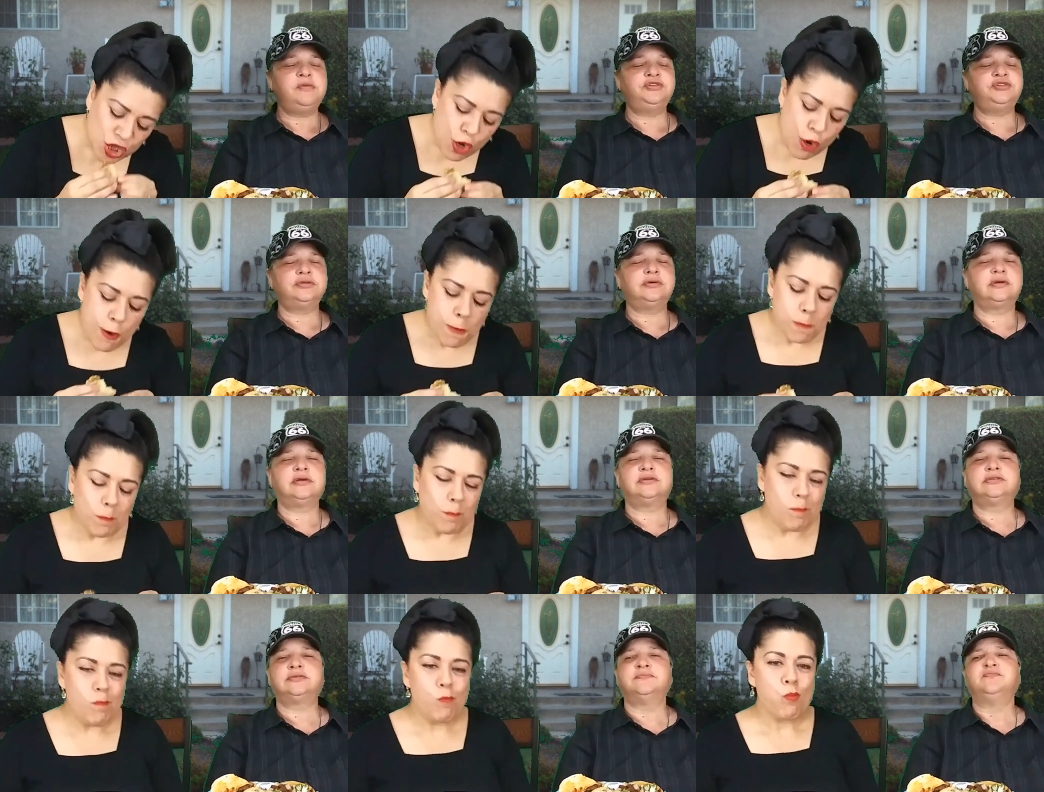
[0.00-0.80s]
Speaker 1: Michelle
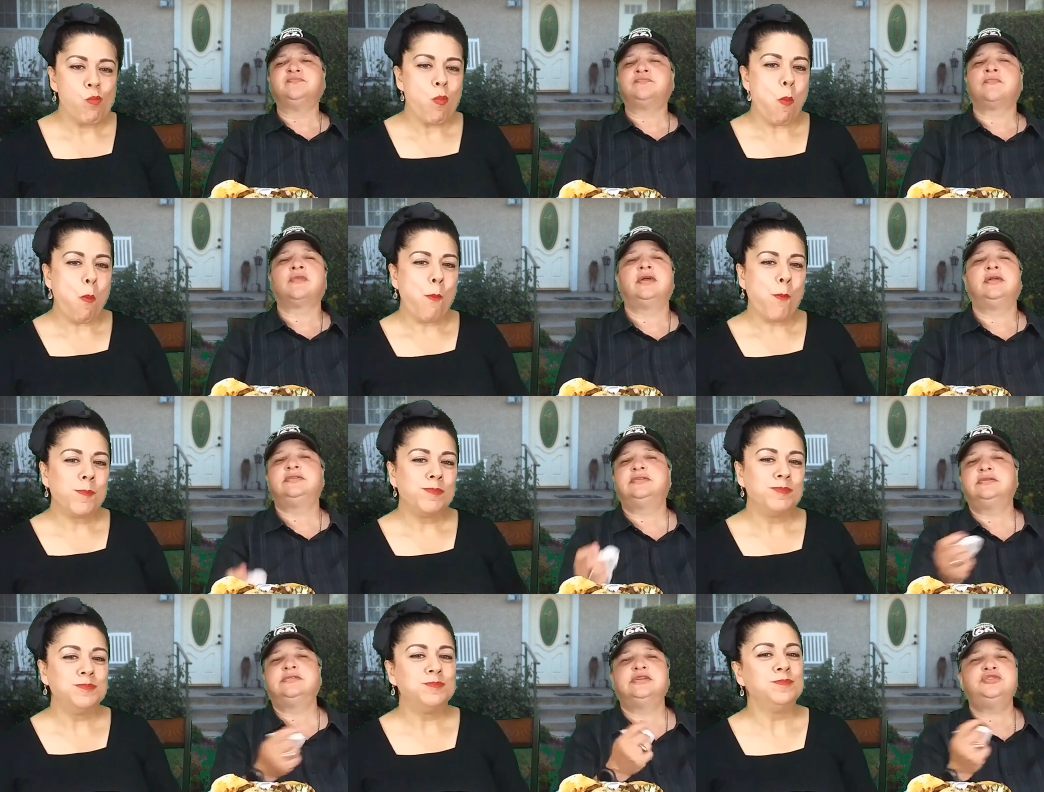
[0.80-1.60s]
goes,
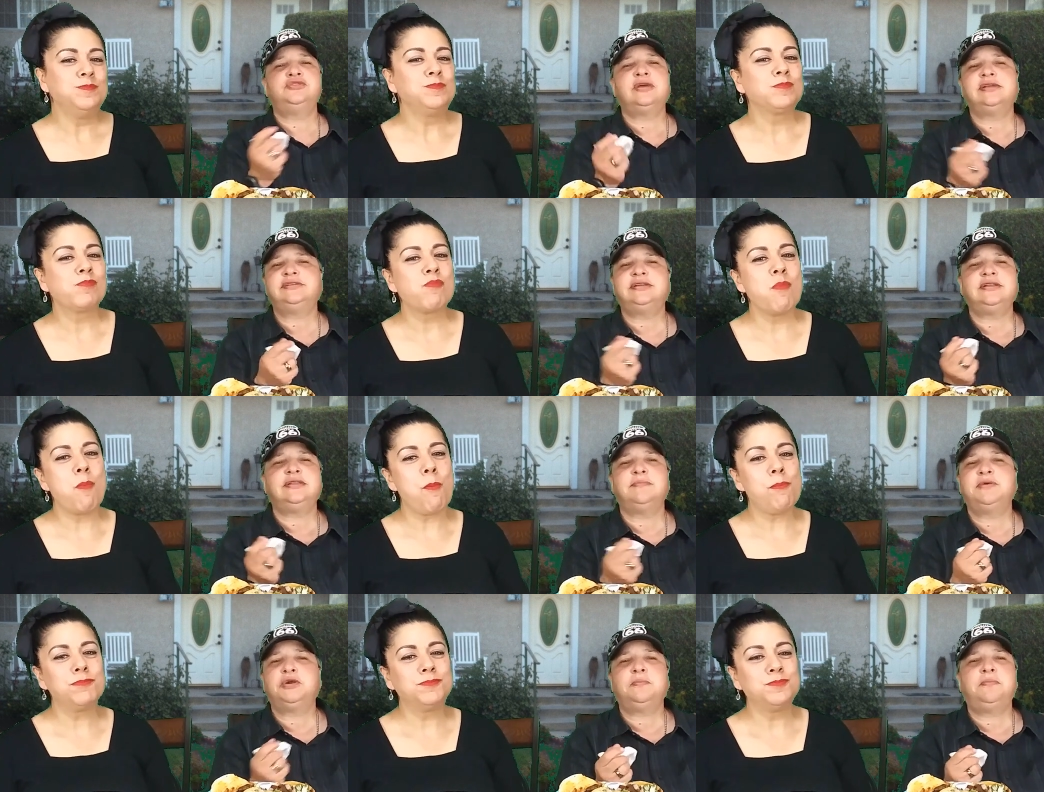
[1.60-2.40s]
Did you guys take
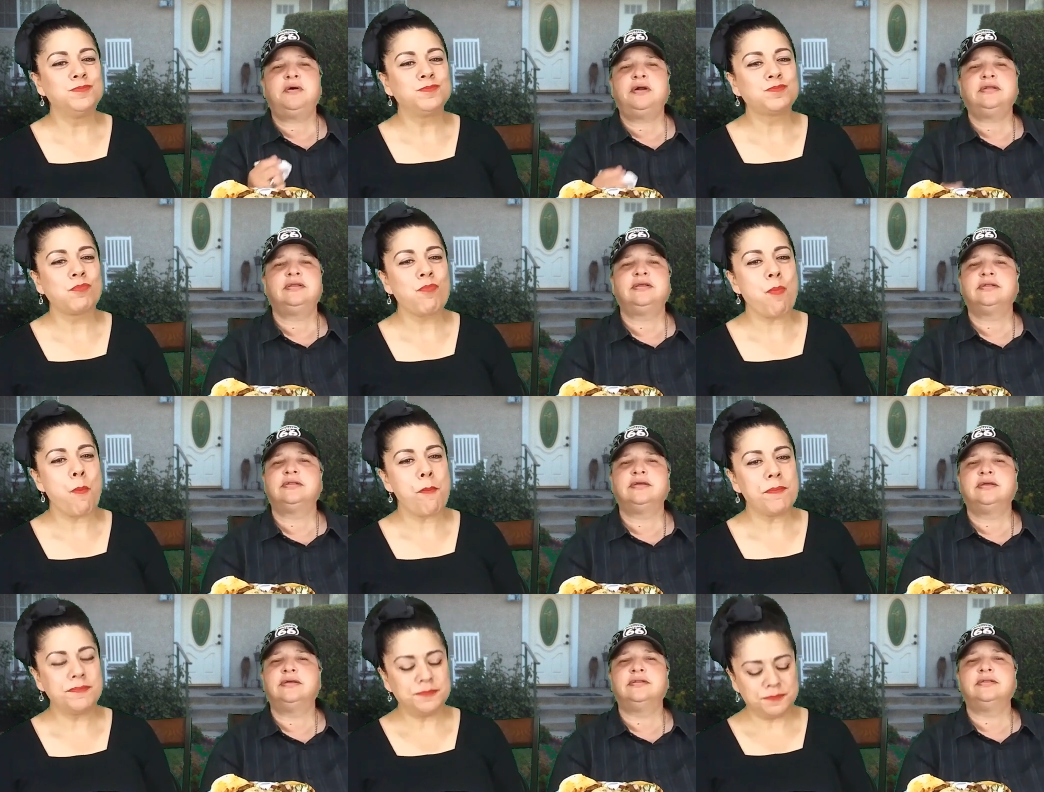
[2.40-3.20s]
the middle part, the,
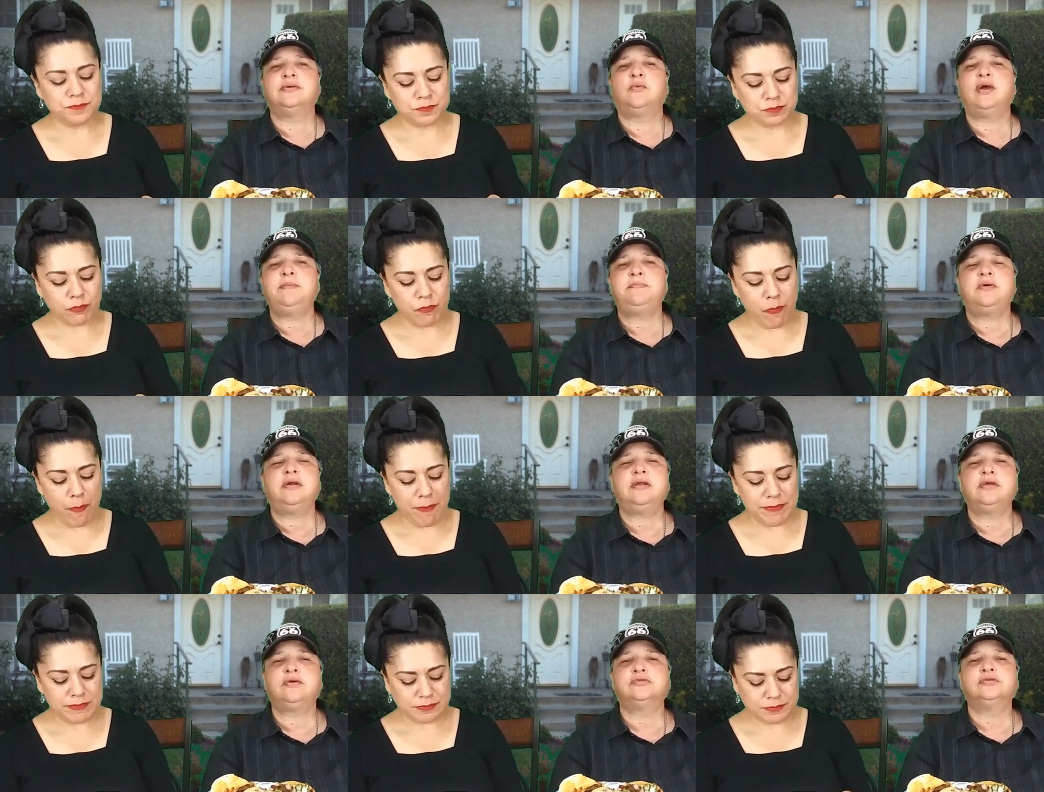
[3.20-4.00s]
the, the white
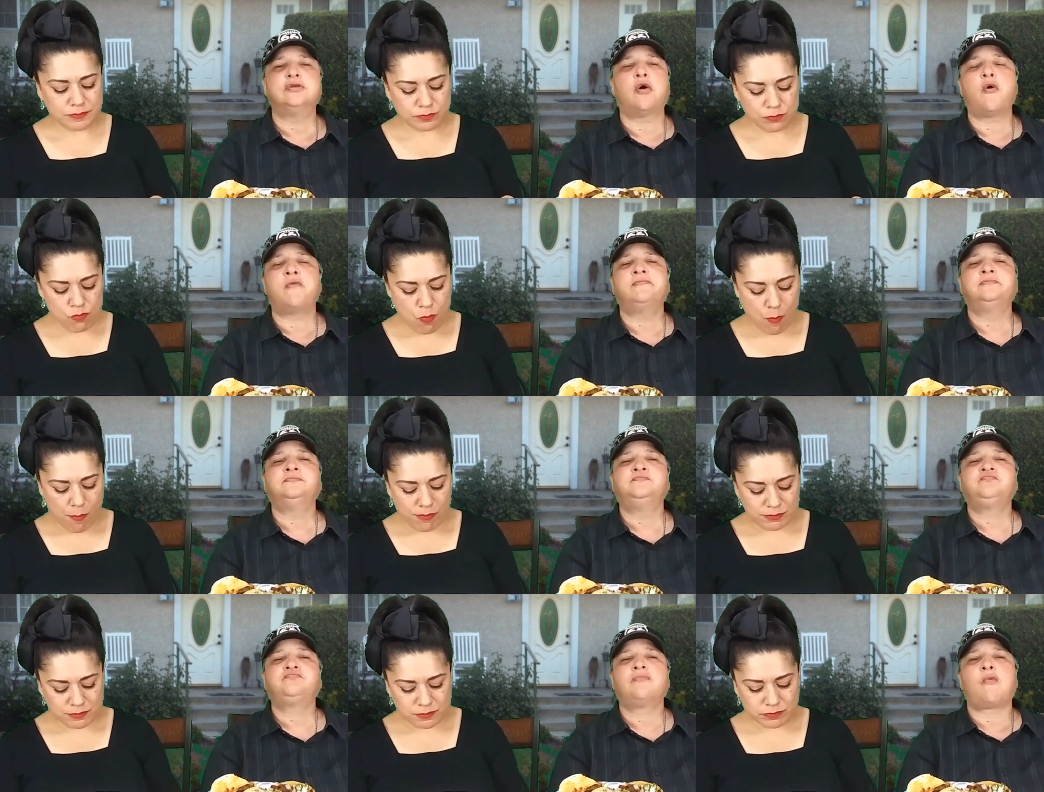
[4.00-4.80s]
part? And I go, No.
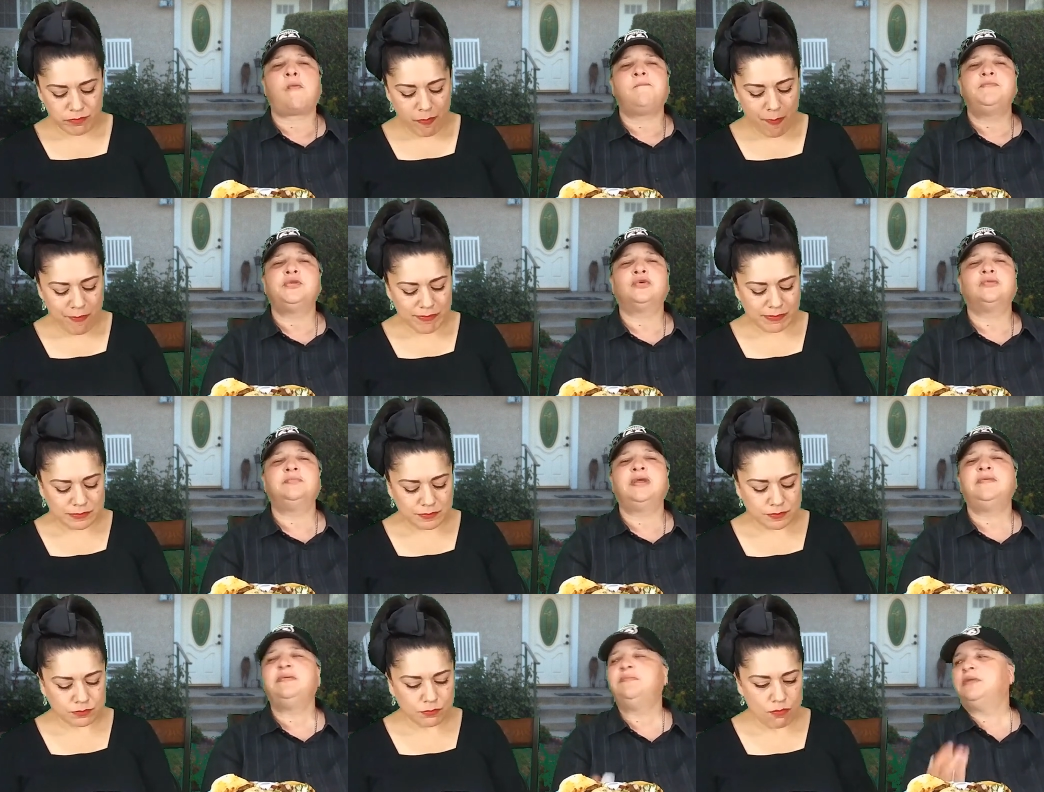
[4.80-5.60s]
I go,
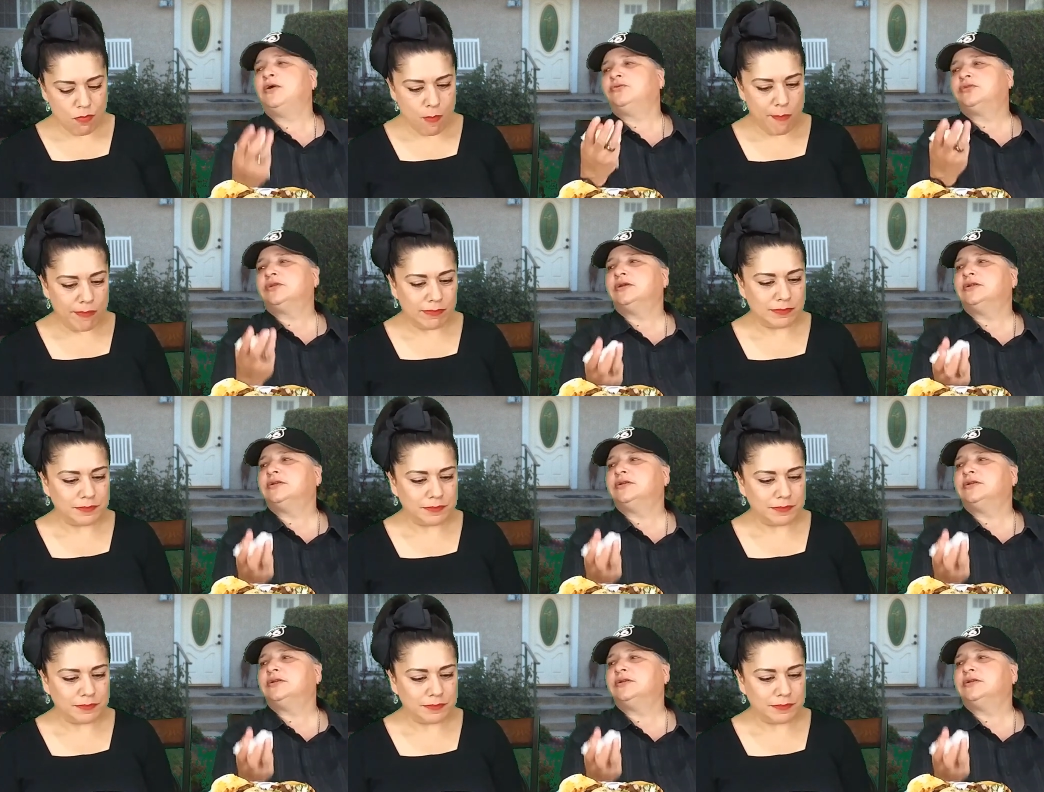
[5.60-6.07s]
Maybe melt